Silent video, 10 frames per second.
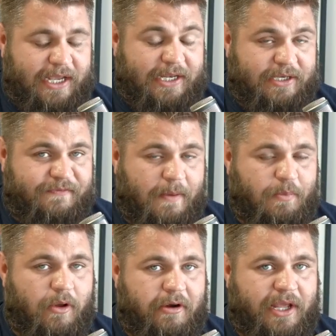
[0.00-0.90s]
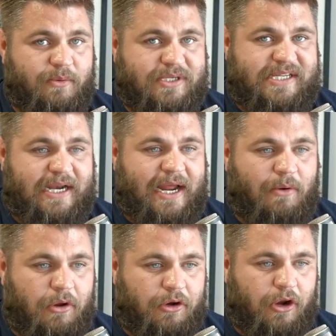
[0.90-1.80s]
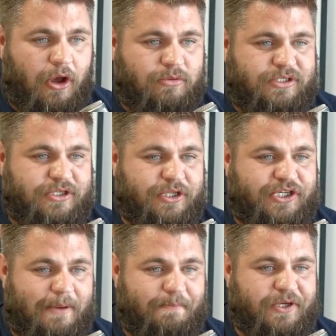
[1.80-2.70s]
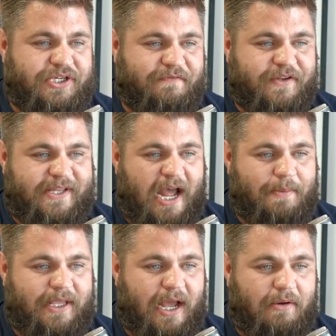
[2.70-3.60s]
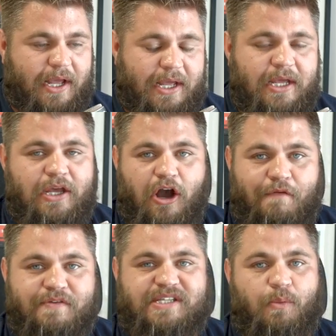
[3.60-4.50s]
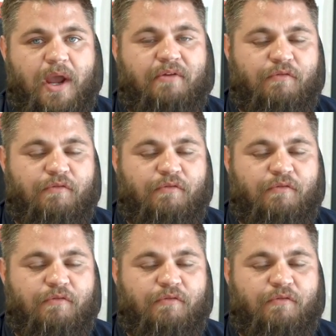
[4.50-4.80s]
In February, he was sent out on loan to the Championship for Derby County. Obviously, Wayne